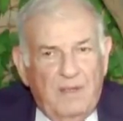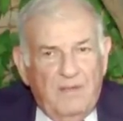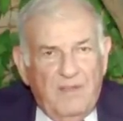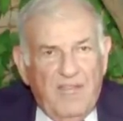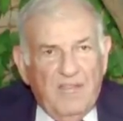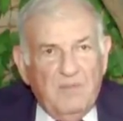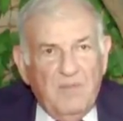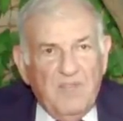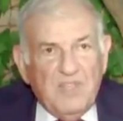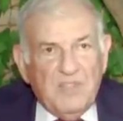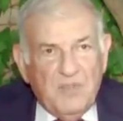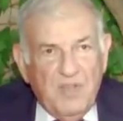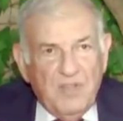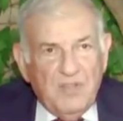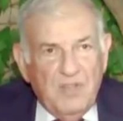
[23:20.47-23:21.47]
the
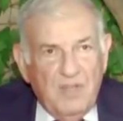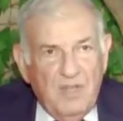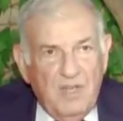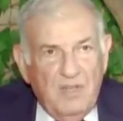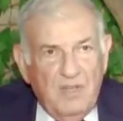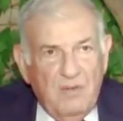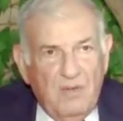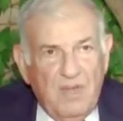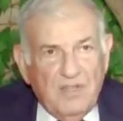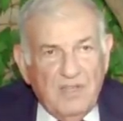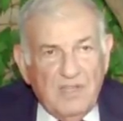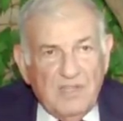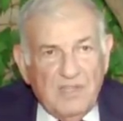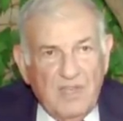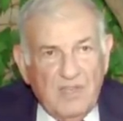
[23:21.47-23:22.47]
administration in the
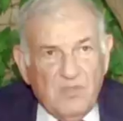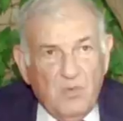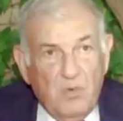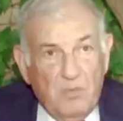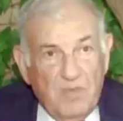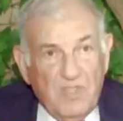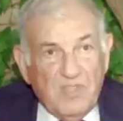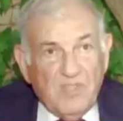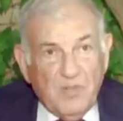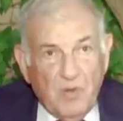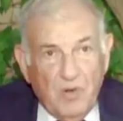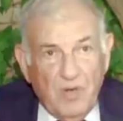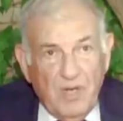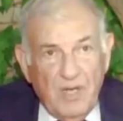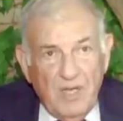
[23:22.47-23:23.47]
United States will be
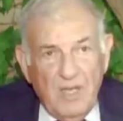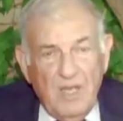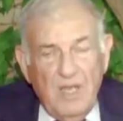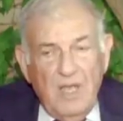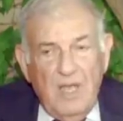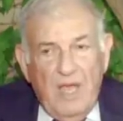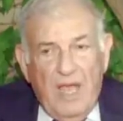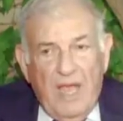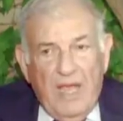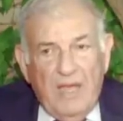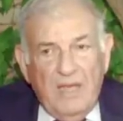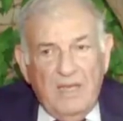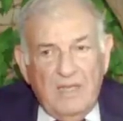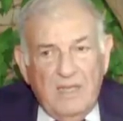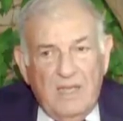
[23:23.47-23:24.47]
stronger
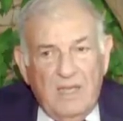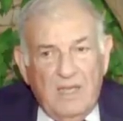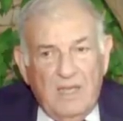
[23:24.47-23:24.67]
and